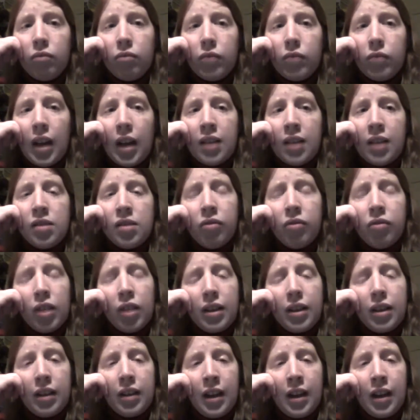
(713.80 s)
as of
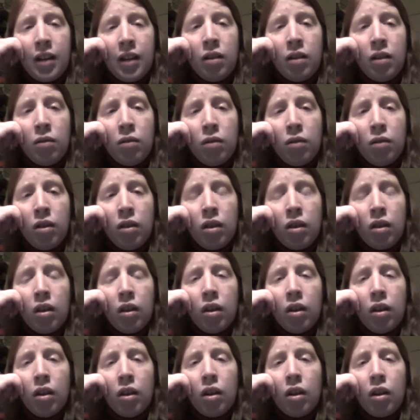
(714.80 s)
right now,
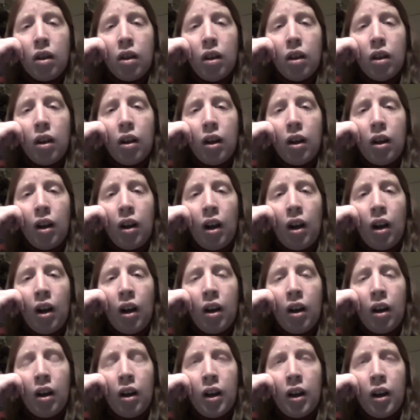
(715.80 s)

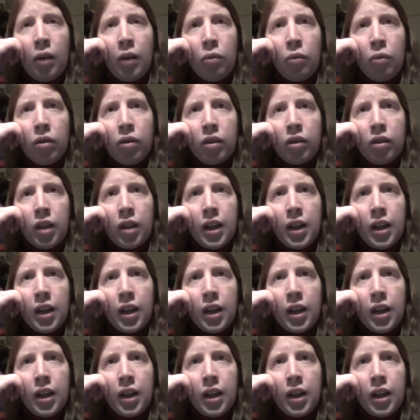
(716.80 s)
I would